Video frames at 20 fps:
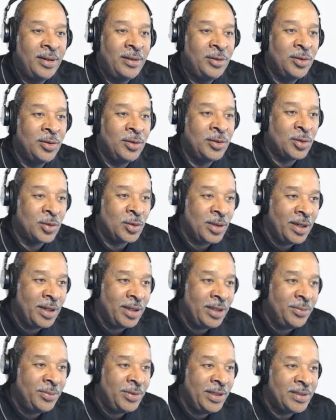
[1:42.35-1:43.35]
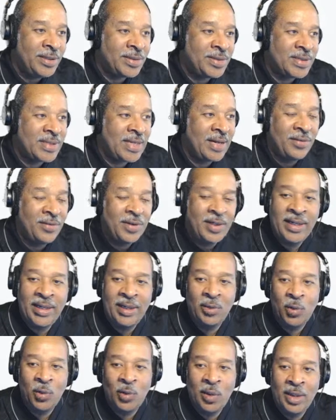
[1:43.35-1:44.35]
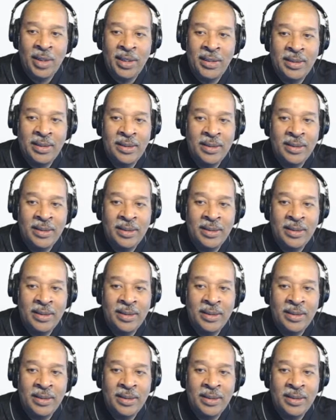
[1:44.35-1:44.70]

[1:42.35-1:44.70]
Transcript: Deuteronomy 7:1.